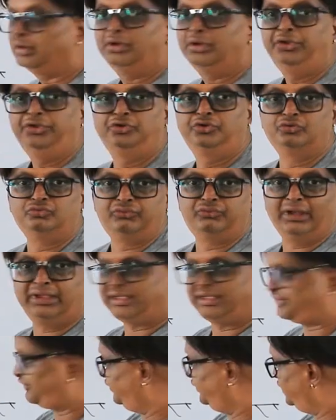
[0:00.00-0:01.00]
Uy
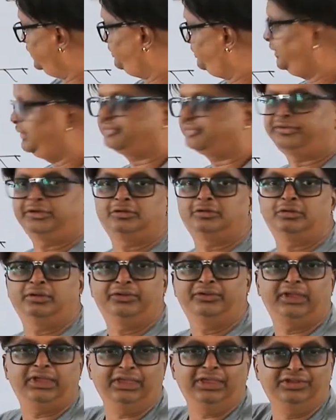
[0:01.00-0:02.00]
is 0.
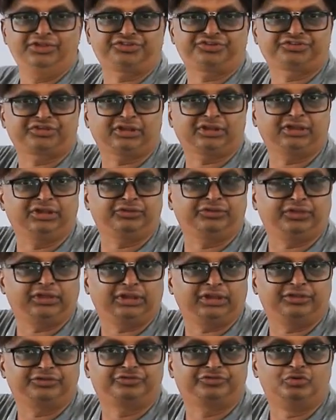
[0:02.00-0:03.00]
Initially there
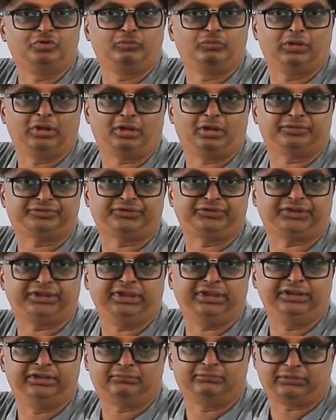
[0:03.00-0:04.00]
is no
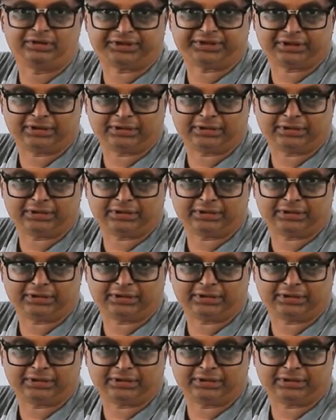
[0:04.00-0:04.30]
velocity in the vertical